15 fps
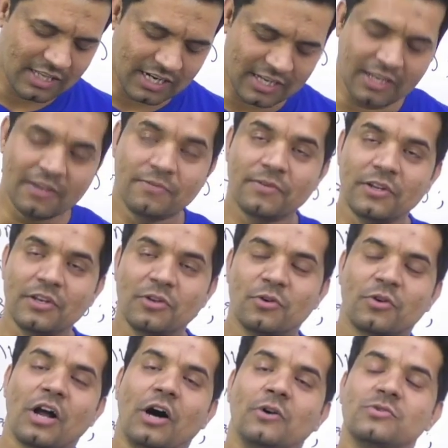that if in
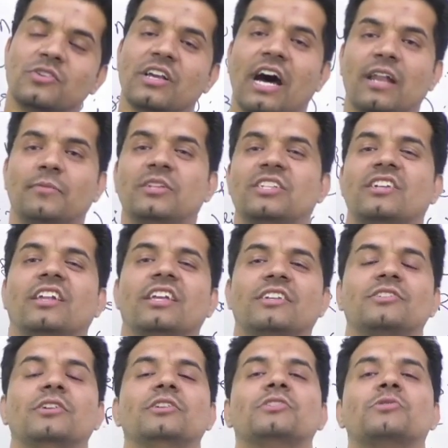your house garbage
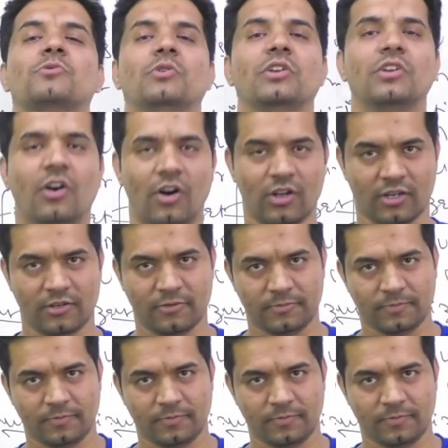collection is going on,